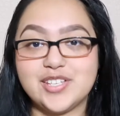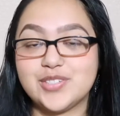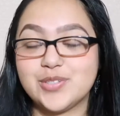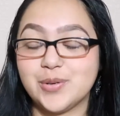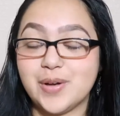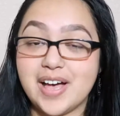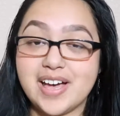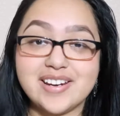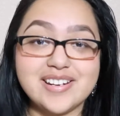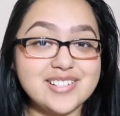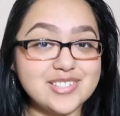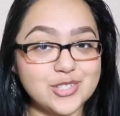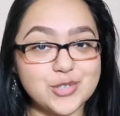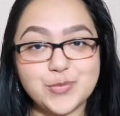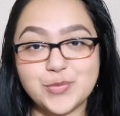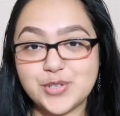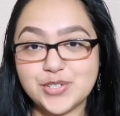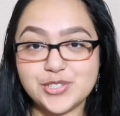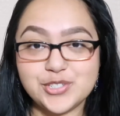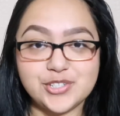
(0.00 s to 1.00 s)
so adding
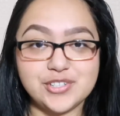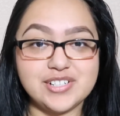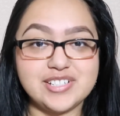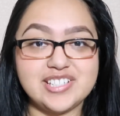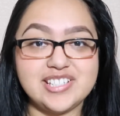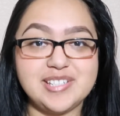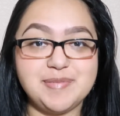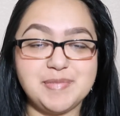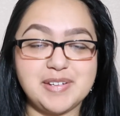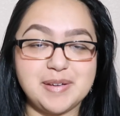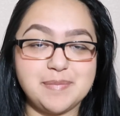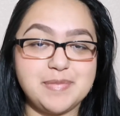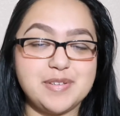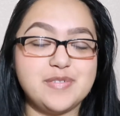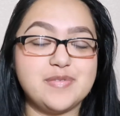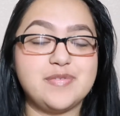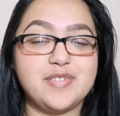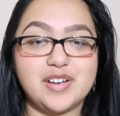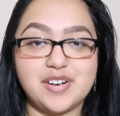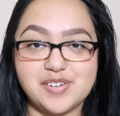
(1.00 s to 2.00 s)
someone to your team can
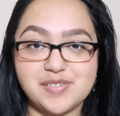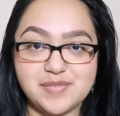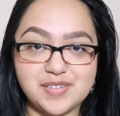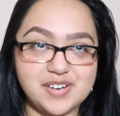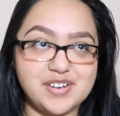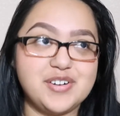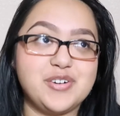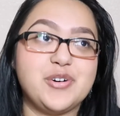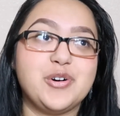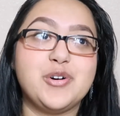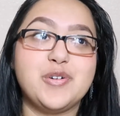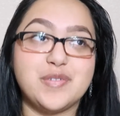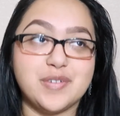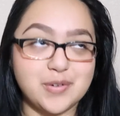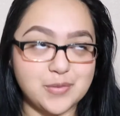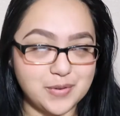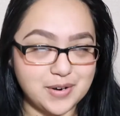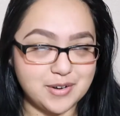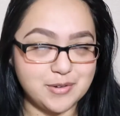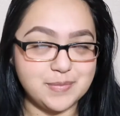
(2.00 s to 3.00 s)
be very
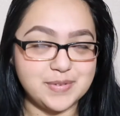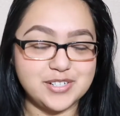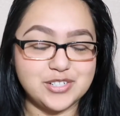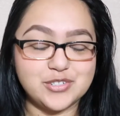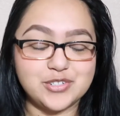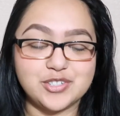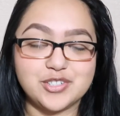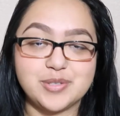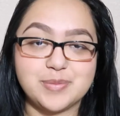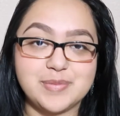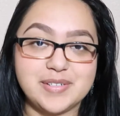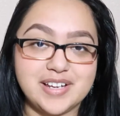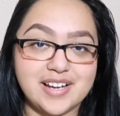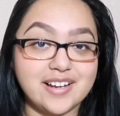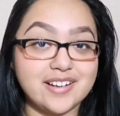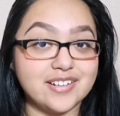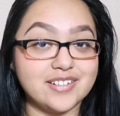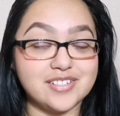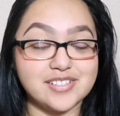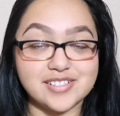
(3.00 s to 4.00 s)
overwhelming. Trust me,
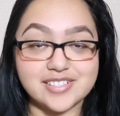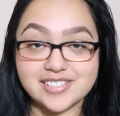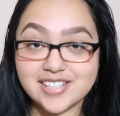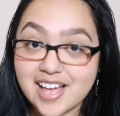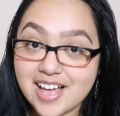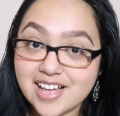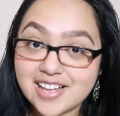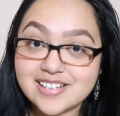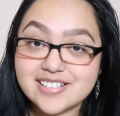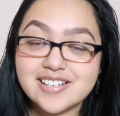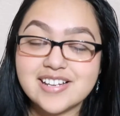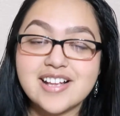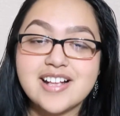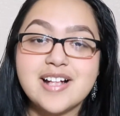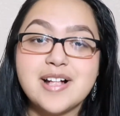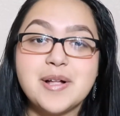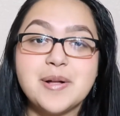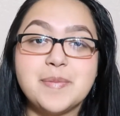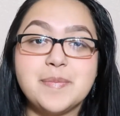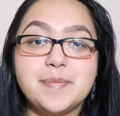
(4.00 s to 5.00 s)
I understand.
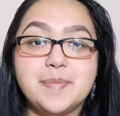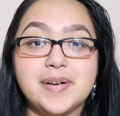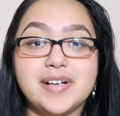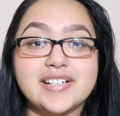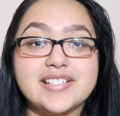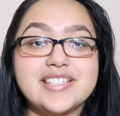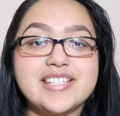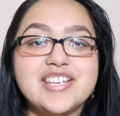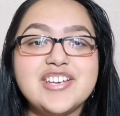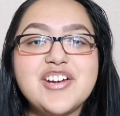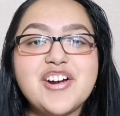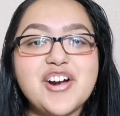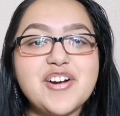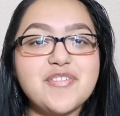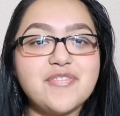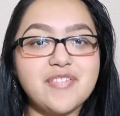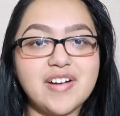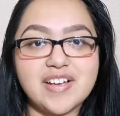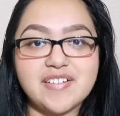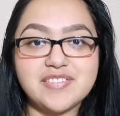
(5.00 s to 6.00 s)
But here
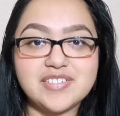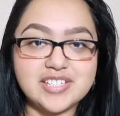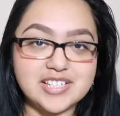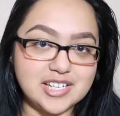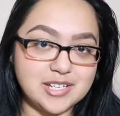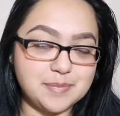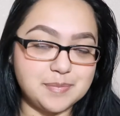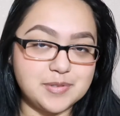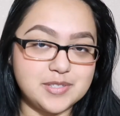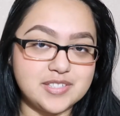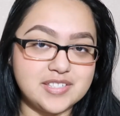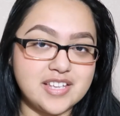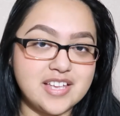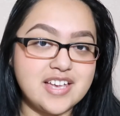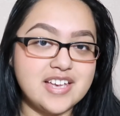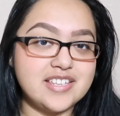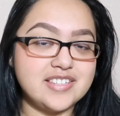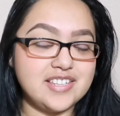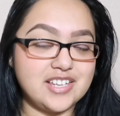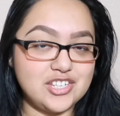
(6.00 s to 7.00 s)
are 5 tips
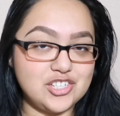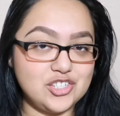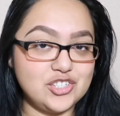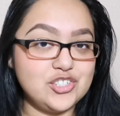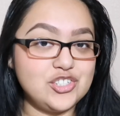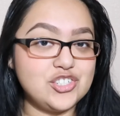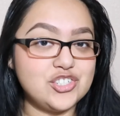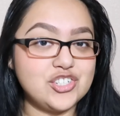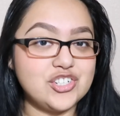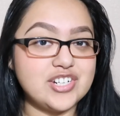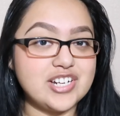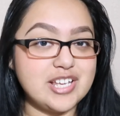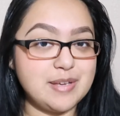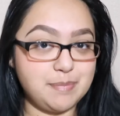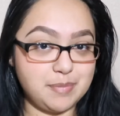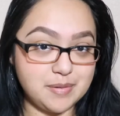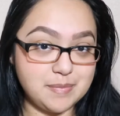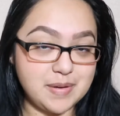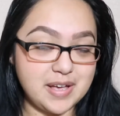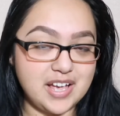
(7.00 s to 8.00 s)
that you should
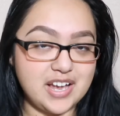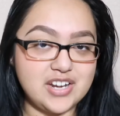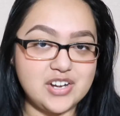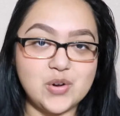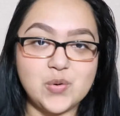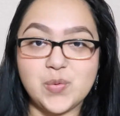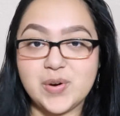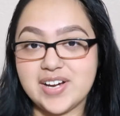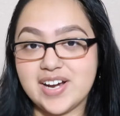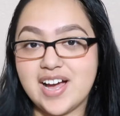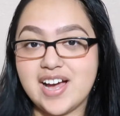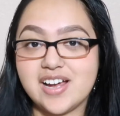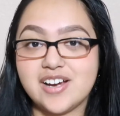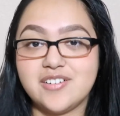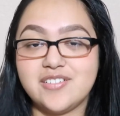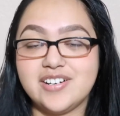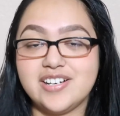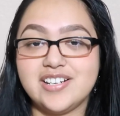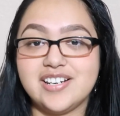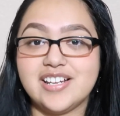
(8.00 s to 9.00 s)
keep in mind when
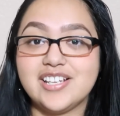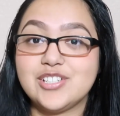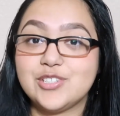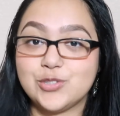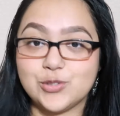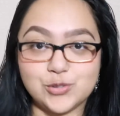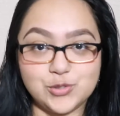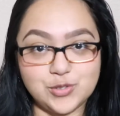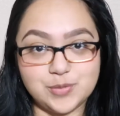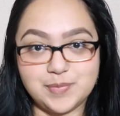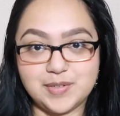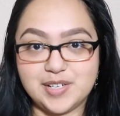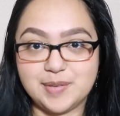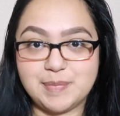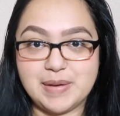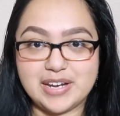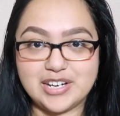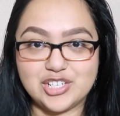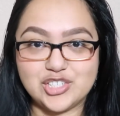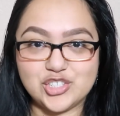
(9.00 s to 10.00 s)
hiring a social media
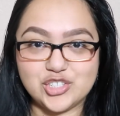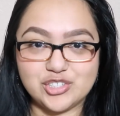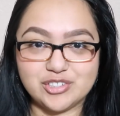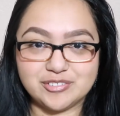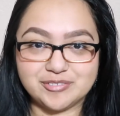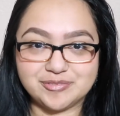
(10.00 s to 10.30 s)
manager.